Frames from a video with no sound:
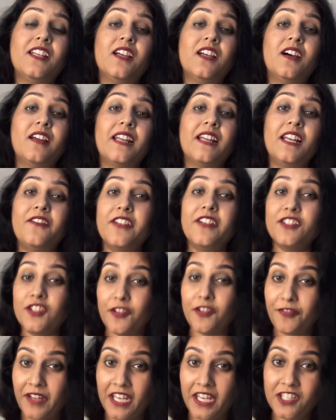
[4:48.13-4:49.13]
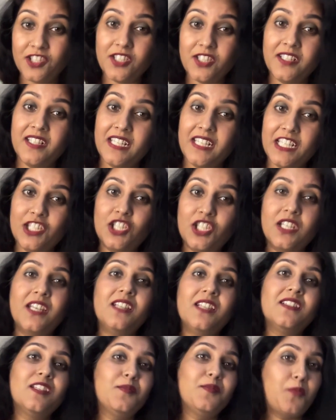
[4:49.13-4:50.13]
relevance of ancient
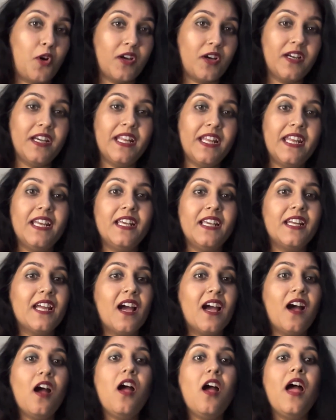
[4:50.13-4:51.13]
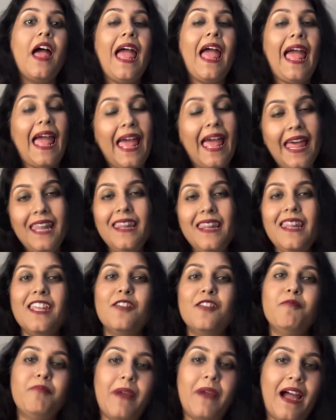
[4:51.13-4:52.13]
teachings in modern day India, and
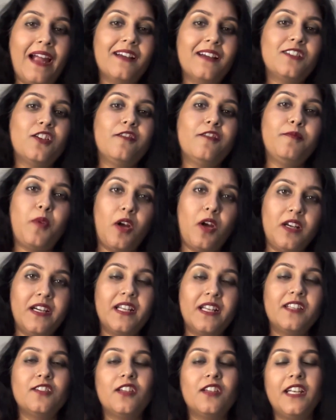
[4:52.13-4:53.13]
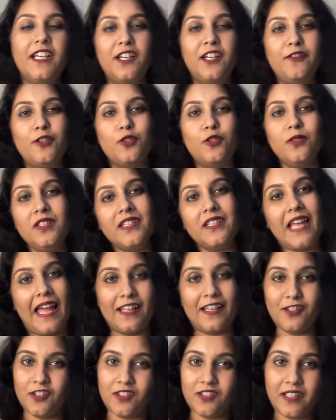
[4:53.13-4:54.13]
impact of politics on individuals
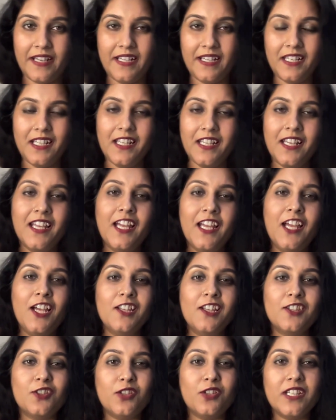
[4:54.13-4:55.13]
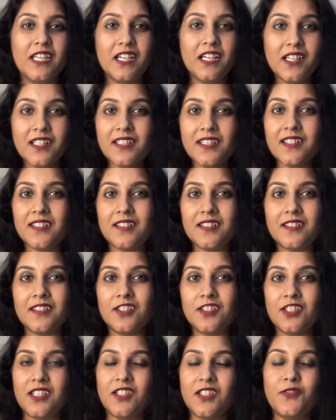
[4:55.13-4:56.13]
and society. So here's
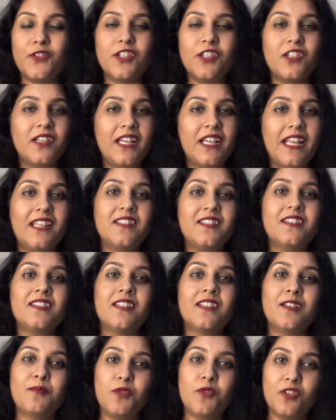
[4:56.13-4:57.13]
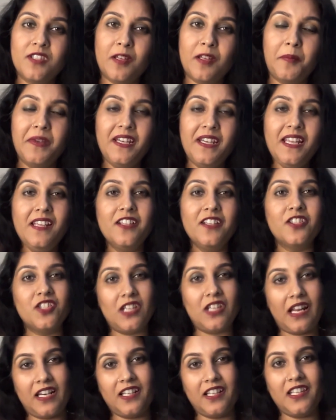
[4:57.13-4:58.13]
just for today's book summary,
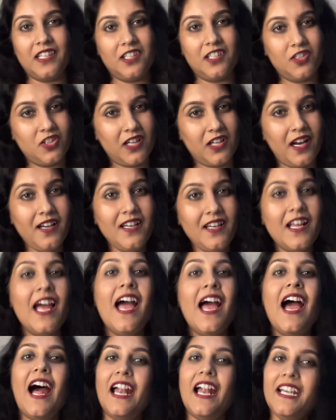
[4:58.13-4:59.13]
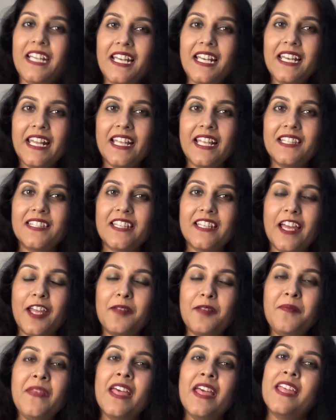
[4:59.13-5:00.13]
Chanakya's Chant. Until next
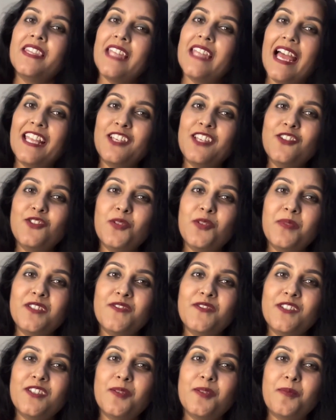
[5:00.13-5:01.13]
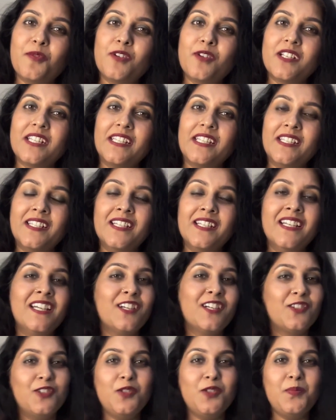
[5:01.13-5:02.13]
time, thank you so much for supporting.
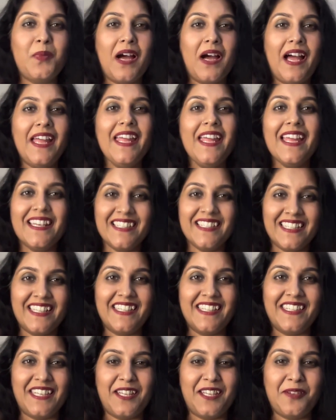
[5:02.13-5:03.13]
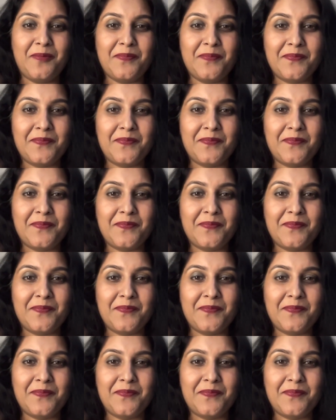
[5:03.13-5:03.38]
Goodbye and take care.